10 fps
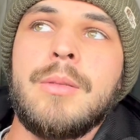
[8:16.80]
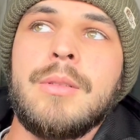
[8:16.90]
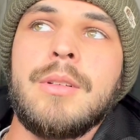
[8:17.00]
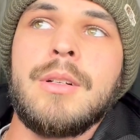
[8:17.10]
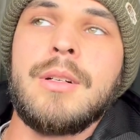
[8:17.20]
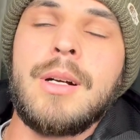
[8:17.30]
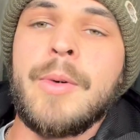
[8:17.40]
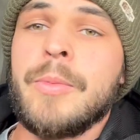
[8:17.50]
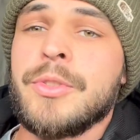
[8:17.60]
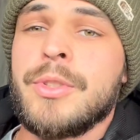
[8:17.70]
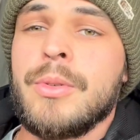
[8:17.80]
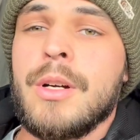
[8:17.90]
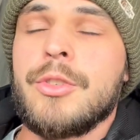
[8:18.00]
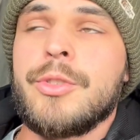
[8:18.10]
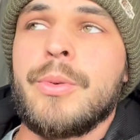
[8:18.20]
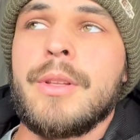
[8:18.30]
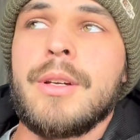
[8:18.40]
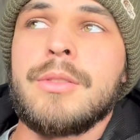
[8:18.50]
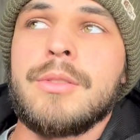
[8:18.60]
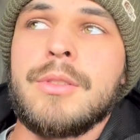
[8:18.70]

I'm almost to 120,000,